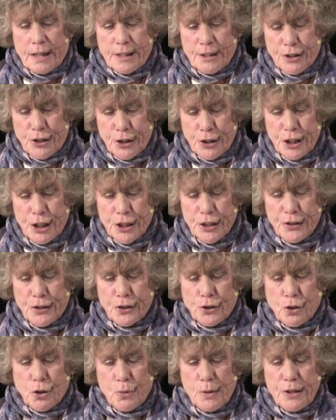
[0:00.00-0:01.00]
2 years
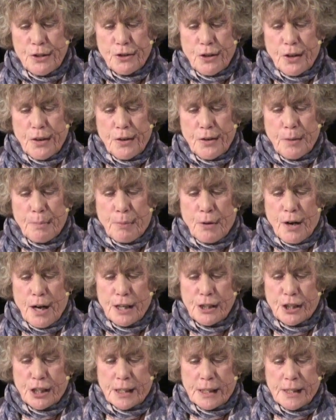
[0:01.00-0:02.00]
ago, we started a
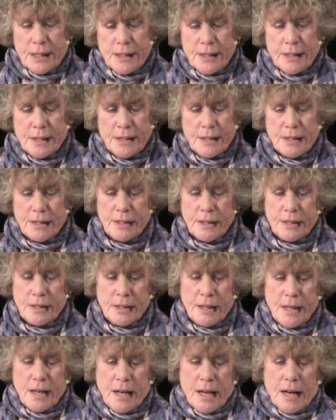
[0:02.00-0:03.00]
project,
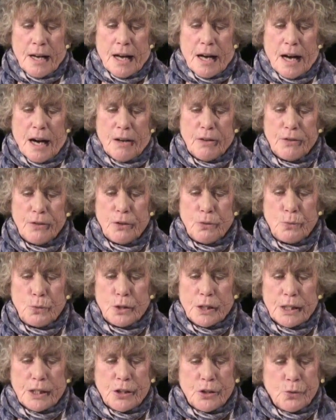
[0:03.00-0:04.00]
Out of the
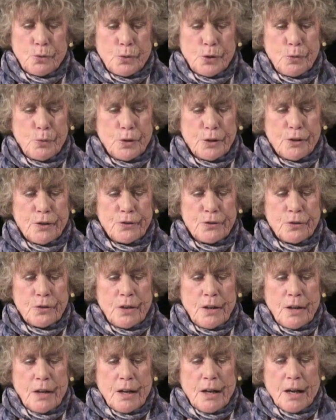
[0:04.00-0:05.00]
Woods, Woodworkers
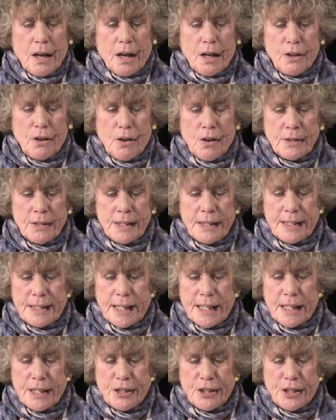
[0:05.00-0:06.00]
Along the
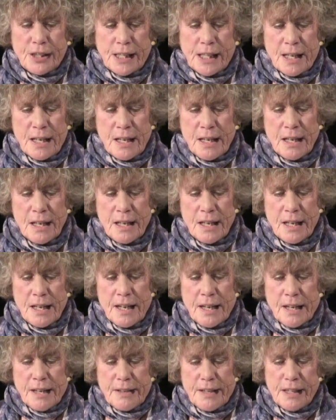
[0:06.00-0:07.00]
Salish Sea.
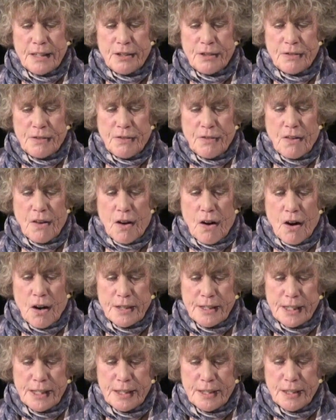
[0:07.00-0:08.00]
This
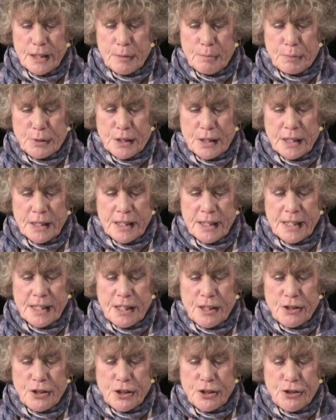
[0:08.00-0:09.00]
artistic book
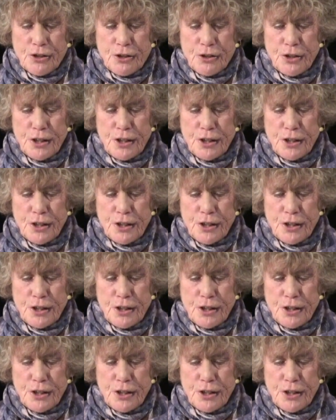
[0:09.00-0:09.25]
took 2